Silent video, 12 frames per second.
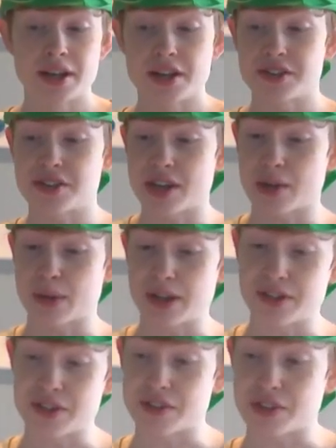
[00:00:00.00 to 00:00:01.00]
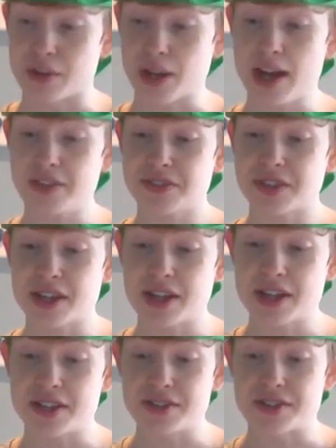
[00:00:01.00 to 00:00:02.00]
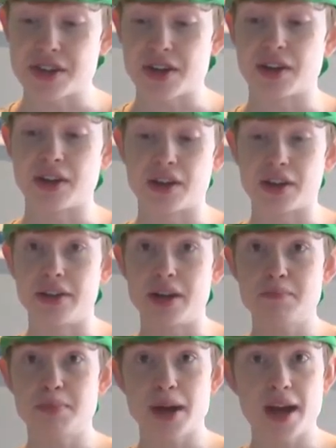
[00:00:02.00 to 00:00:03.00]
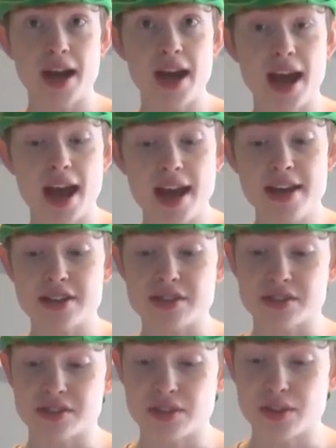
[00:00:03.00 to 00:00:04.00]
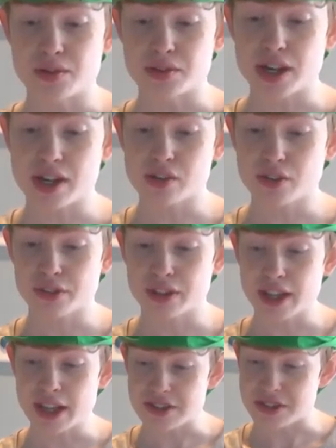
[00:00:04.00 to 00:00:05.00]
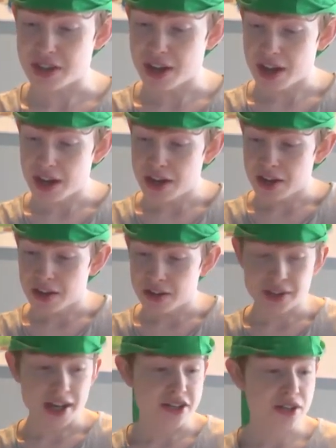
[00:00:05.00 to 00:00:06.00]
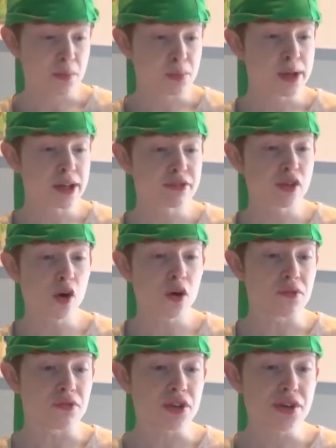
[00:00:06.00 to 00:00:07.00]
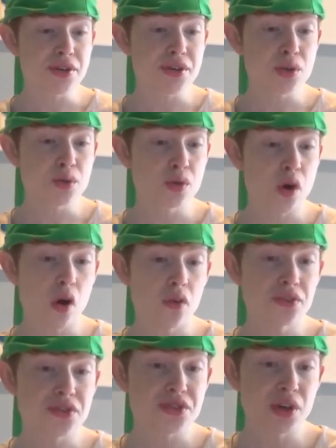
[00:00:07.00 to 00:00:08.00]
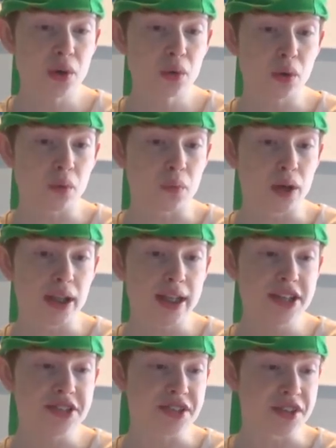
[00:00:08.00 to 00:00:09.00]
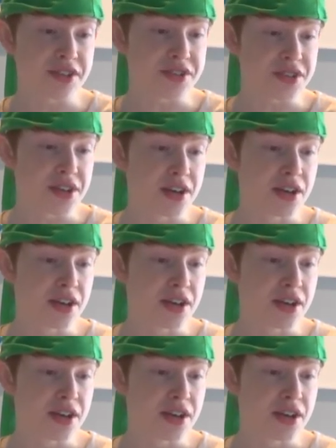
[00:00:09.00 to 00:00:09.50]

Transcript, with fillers: series. So that is number eight news checked off the list. Next up, we have got Virtual Console releases.